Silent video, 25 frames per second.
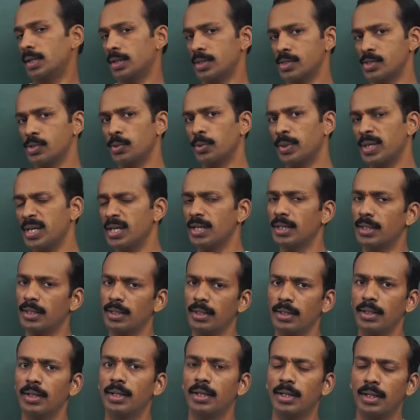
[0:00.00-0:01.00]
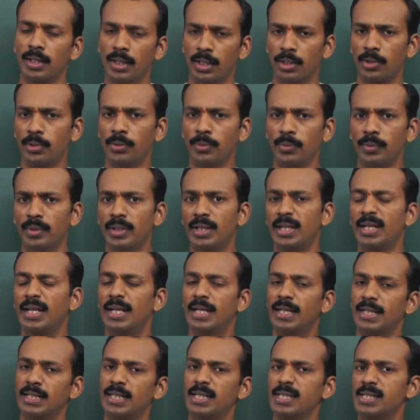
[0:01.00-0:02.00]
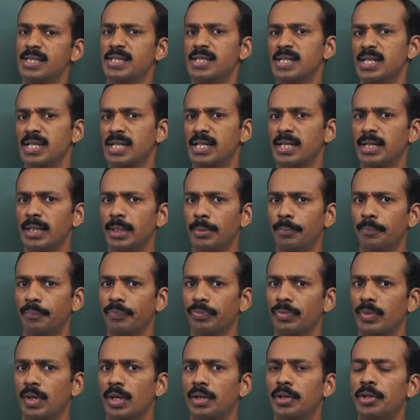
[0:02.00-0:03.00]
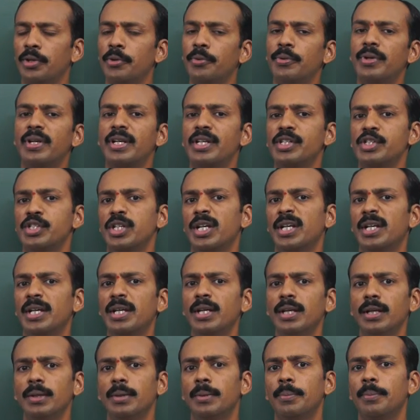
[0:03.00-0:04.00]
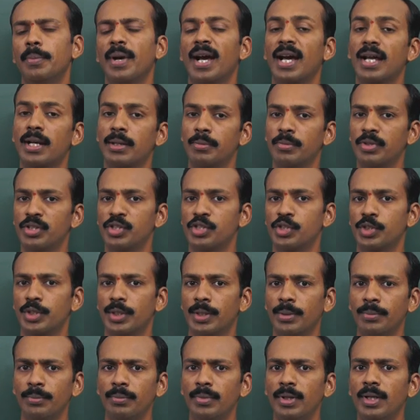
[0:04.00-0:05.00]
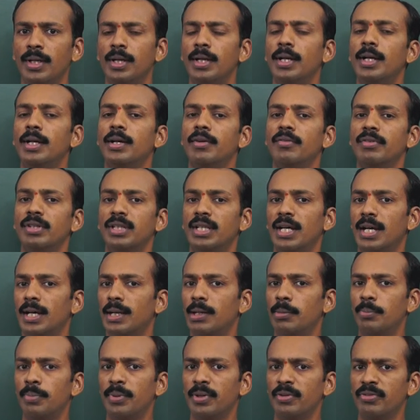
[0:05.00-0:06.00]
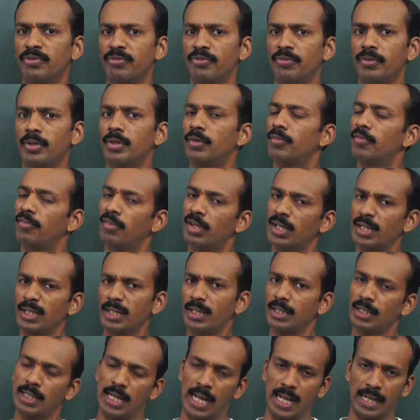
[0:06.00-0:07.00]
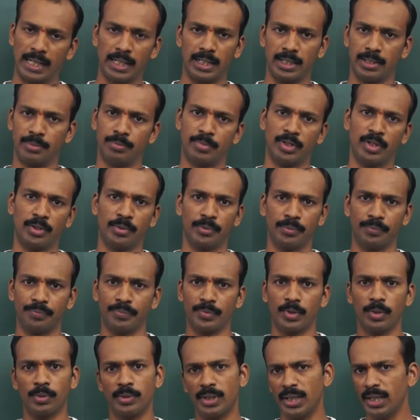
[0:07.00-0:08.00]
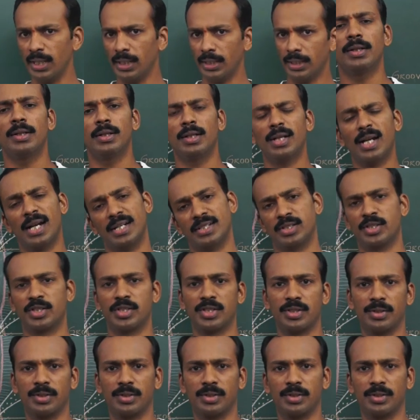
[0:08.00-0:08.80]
So here now let us see nutrition in paramecium with the help of one diagram now. Okay, right.